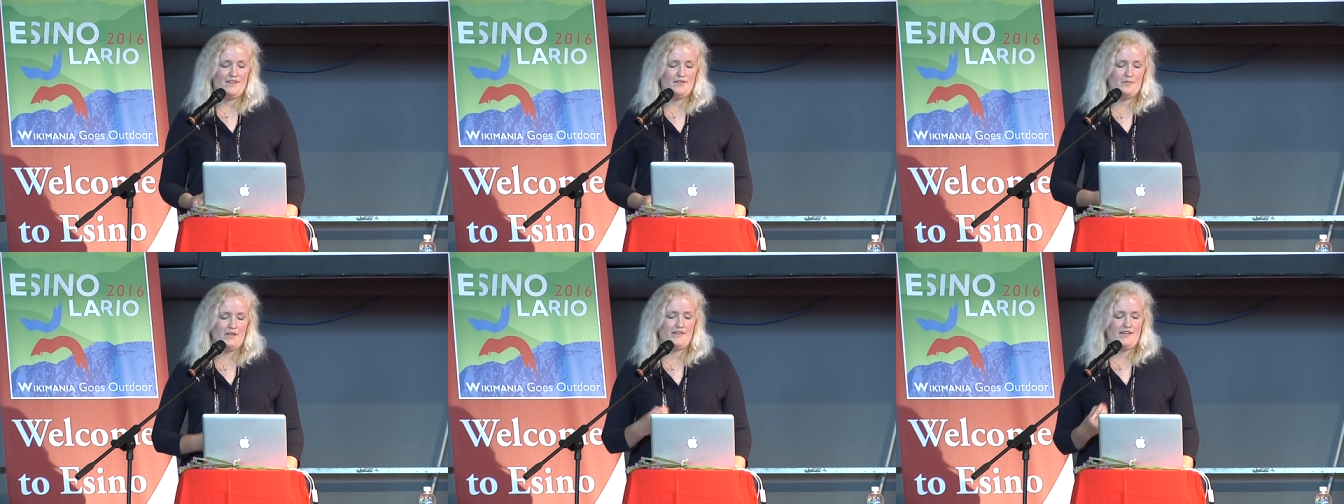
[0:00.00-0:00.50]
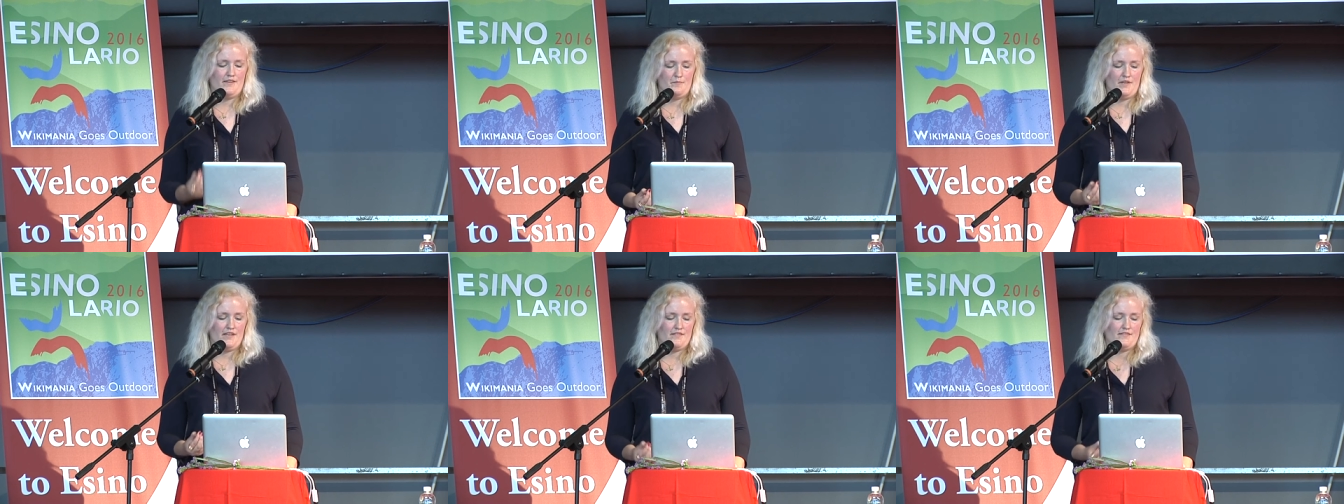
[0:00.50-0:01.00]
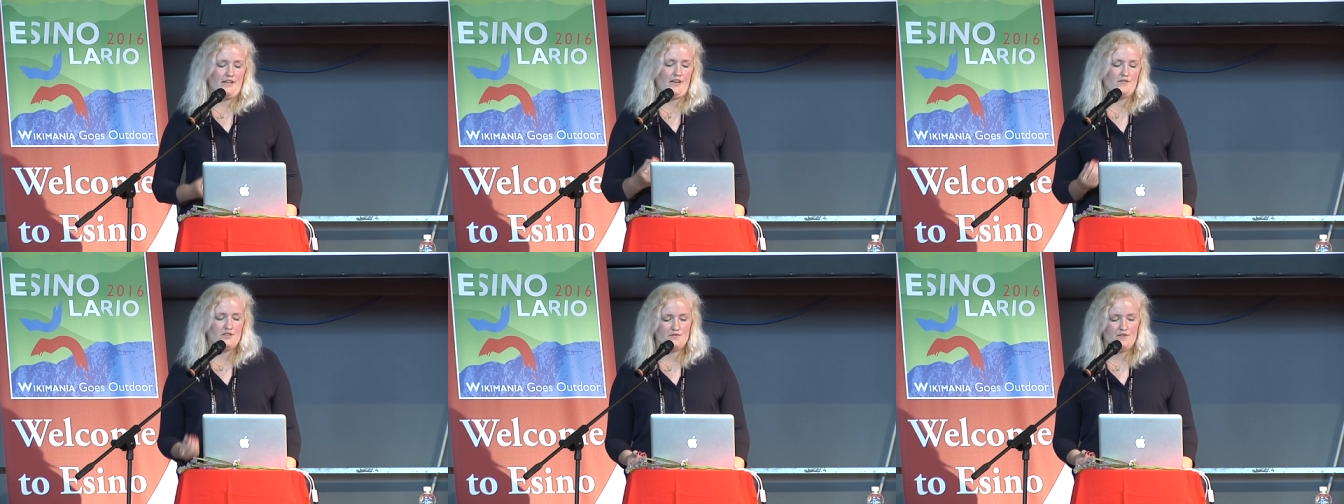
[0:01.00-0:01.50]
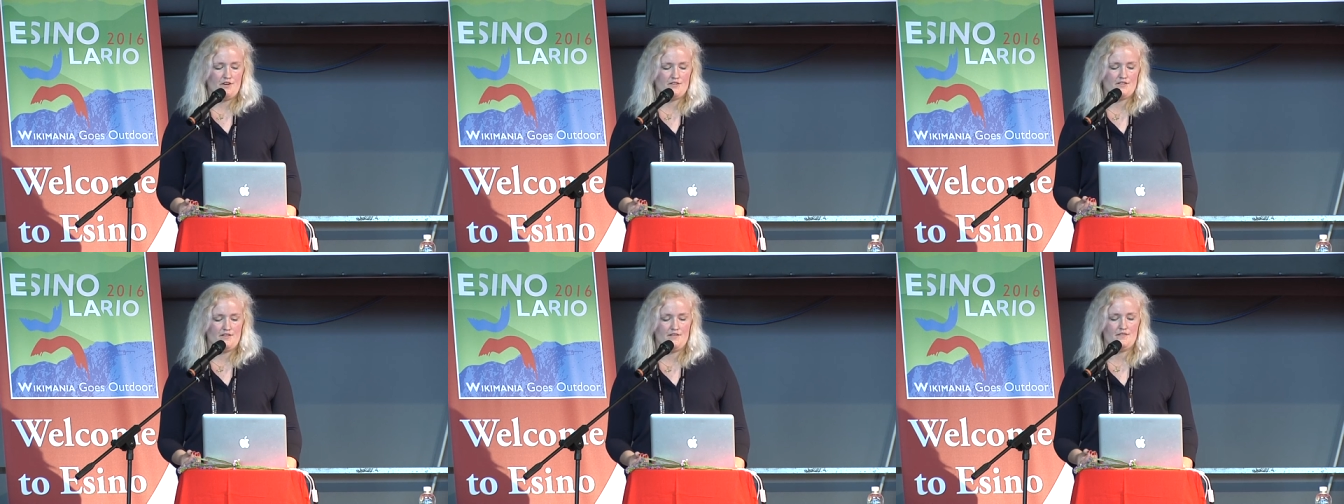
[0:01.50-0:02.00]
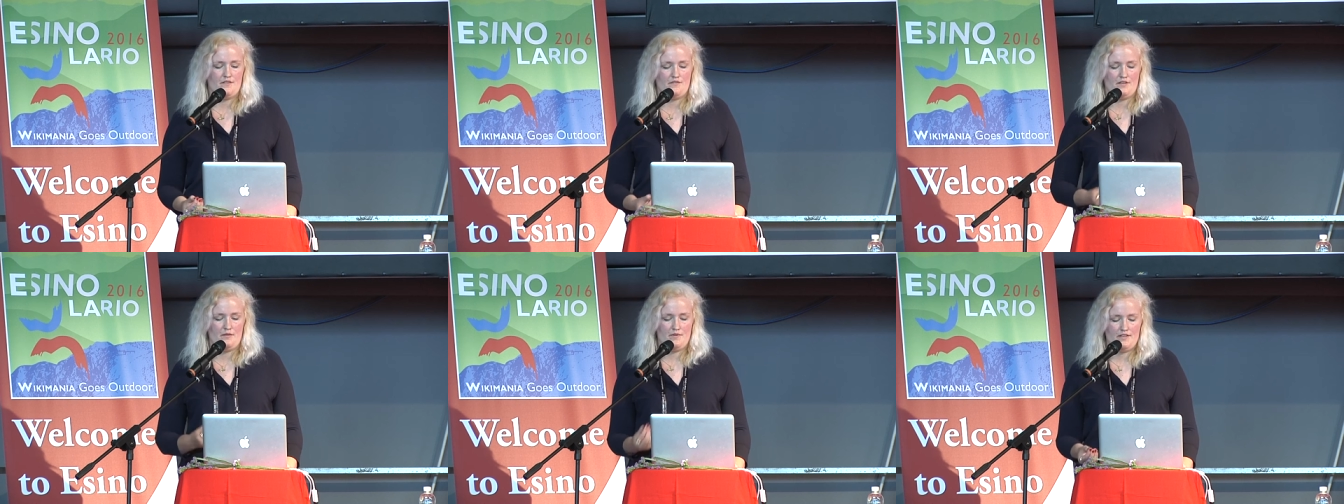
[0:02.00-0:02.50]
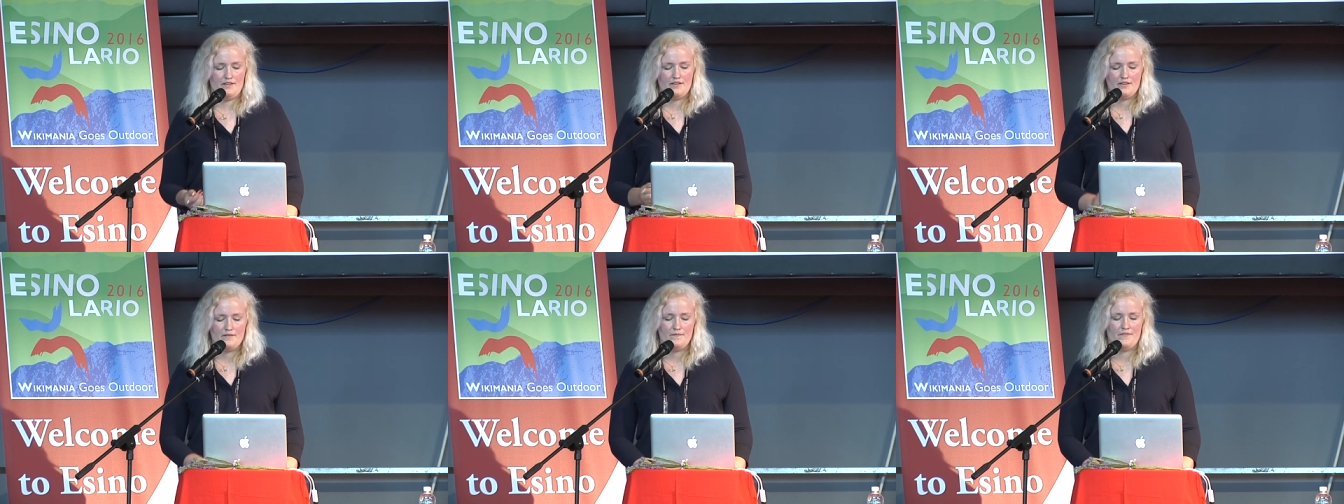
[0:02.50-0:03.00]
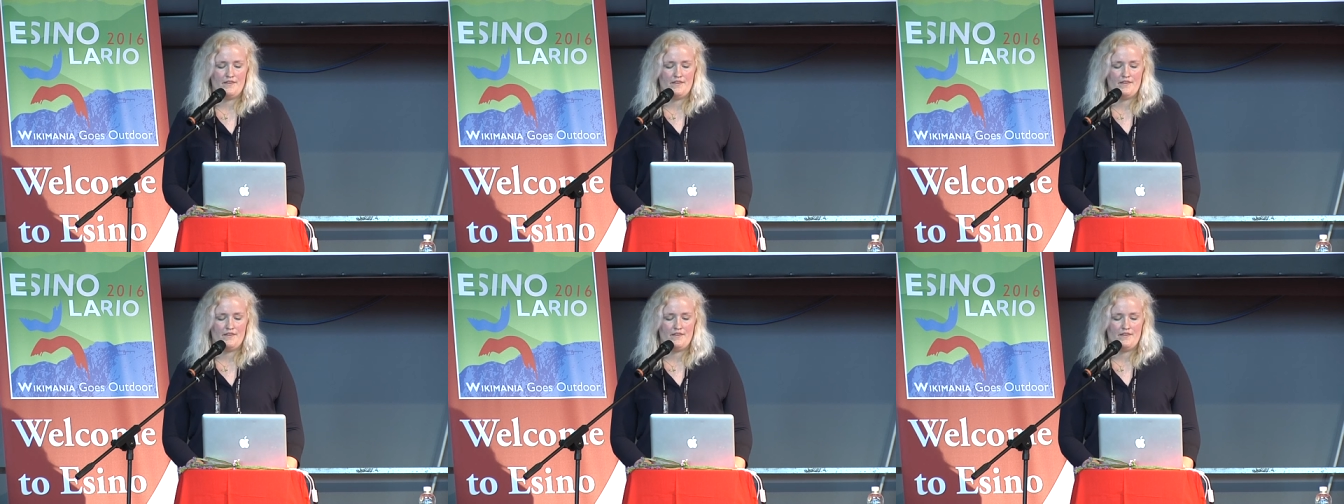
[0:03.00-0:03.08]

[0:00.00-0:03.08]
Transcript: the biggest language versions of Wikipedia